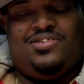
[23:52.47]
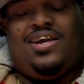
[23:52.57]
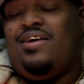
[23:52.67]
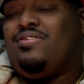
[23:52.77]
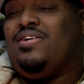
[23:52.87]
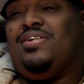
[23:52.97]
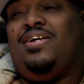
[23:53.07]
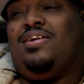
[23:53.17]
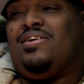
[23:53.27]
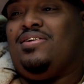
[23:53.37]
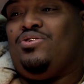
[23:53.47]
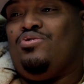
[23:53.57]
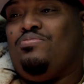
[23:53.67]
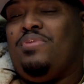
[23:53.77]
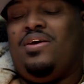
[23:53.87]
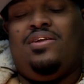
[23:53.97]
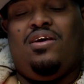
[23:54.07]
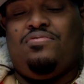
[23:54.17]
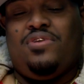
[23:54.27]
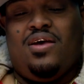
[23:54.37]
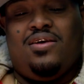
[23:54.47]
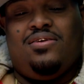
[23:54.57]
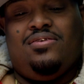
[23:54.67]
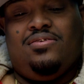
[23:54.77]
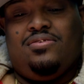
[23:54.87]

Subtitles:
Shout out to Connecticut too, man. I love y'all.